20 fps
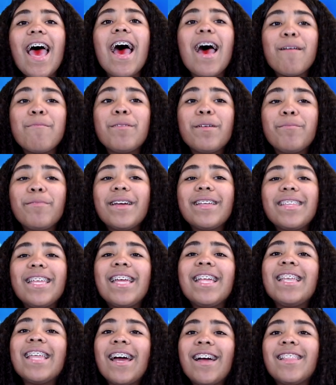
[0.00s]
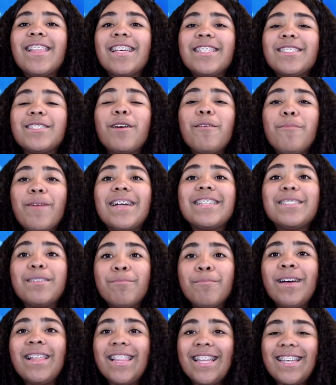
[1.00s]
Happy birthday. Now let's go back to
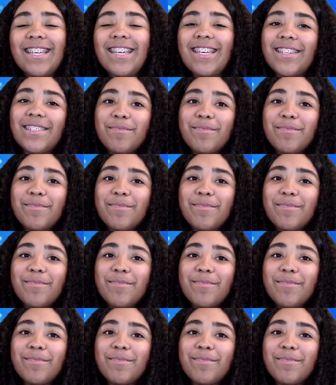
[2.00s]
Melanie.